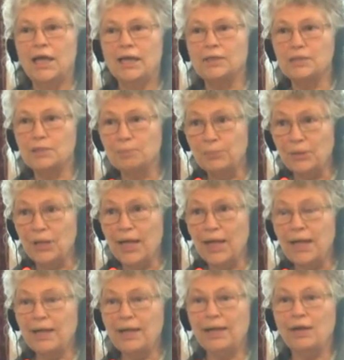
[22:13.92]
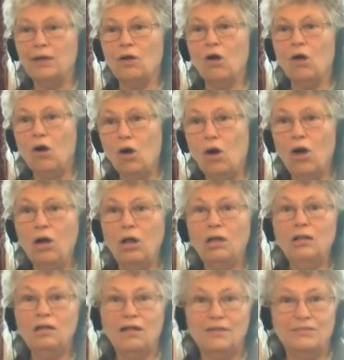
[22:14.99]
explaining
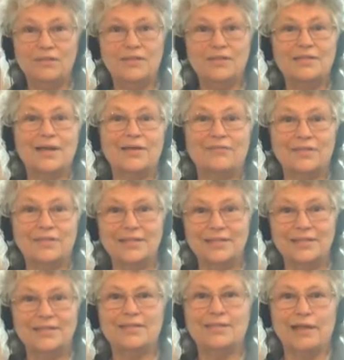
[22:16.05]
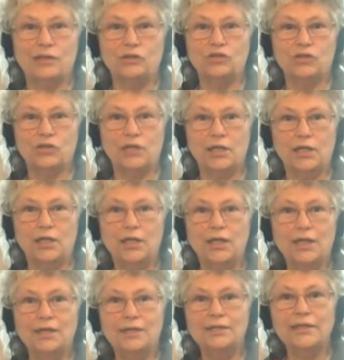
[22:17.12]
all of the 17th century
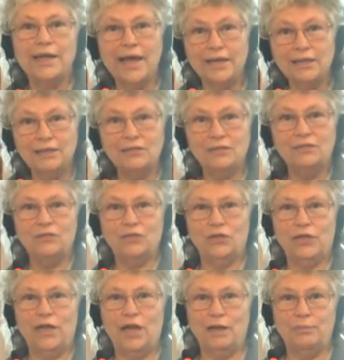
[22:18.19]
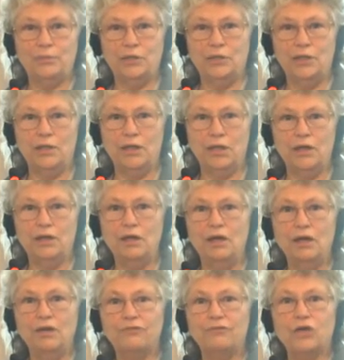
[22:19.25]
technical vocabulary
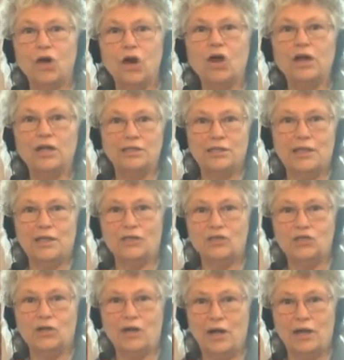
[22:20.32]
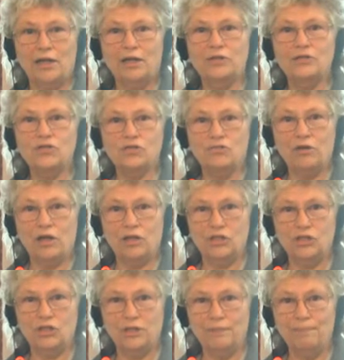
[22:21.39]
for architecture and
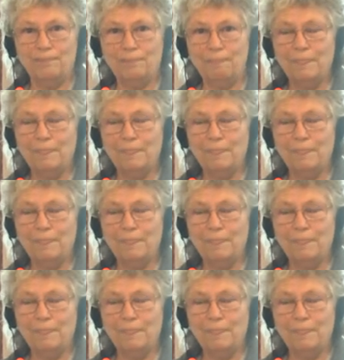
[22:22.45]
construction.